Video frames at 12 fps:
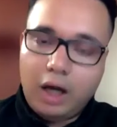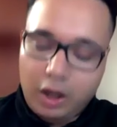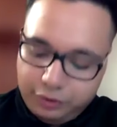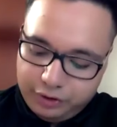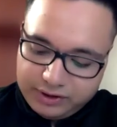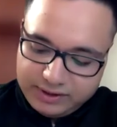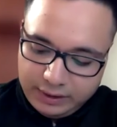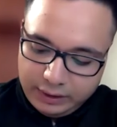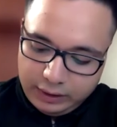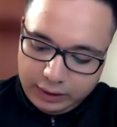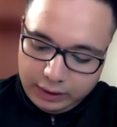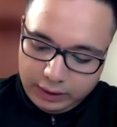how you
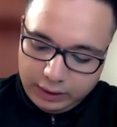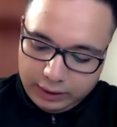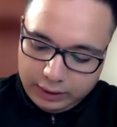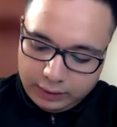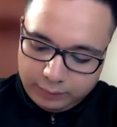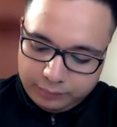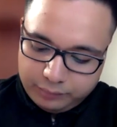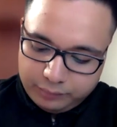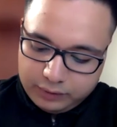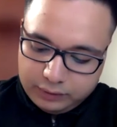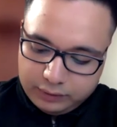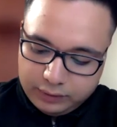design
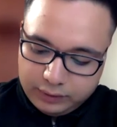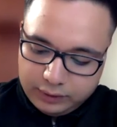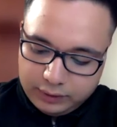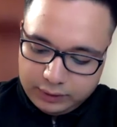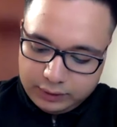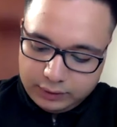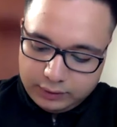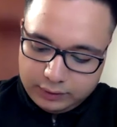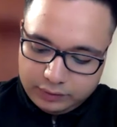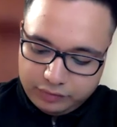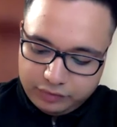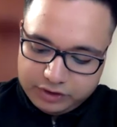the
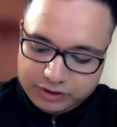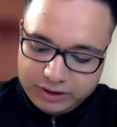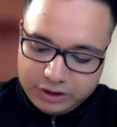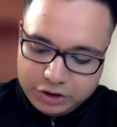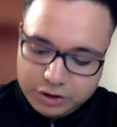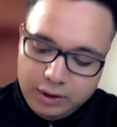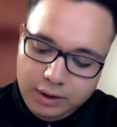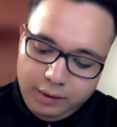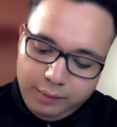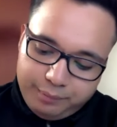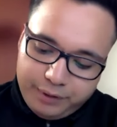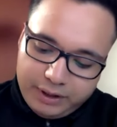first stage.
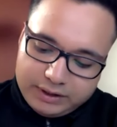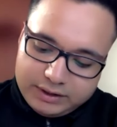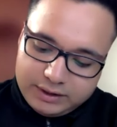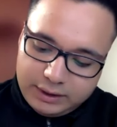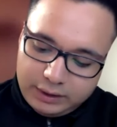But